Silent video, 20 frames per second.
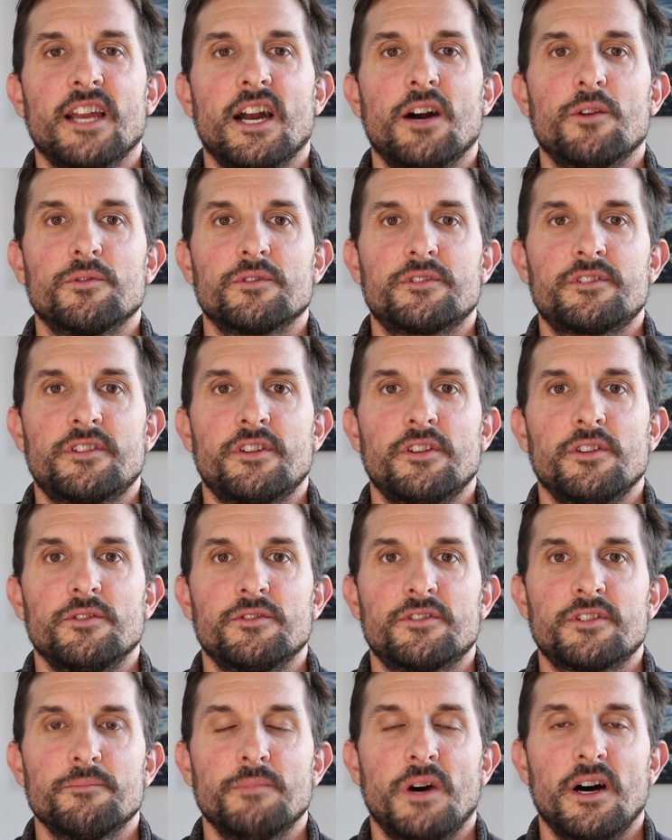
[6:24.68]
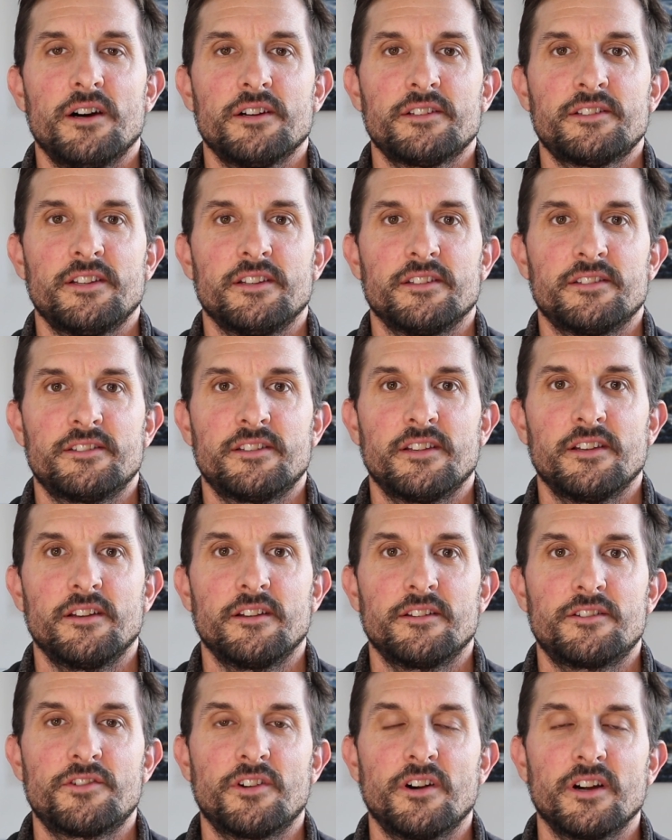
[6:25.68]
out to some artists
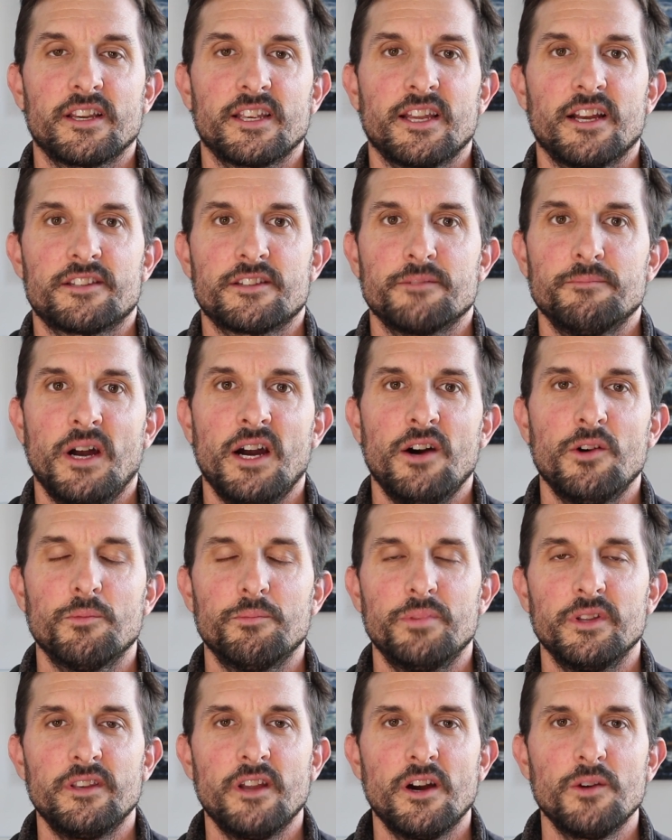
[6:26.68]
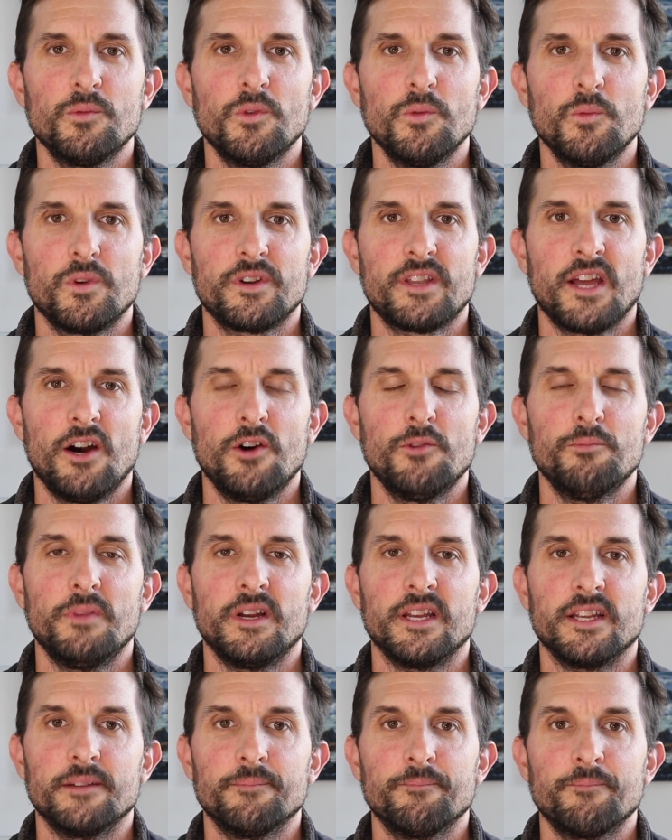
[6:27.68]
to try and get some help, but no one would help
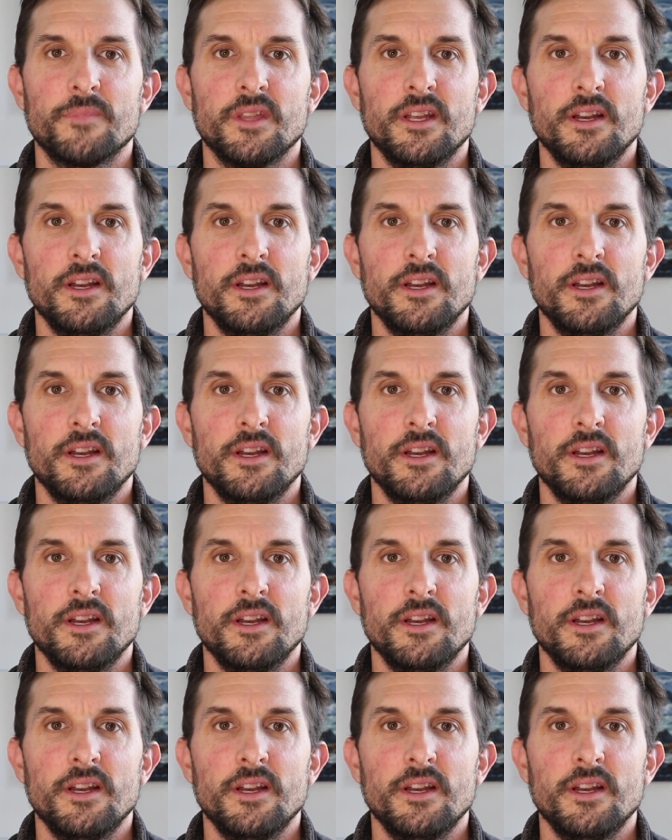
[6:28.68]
me.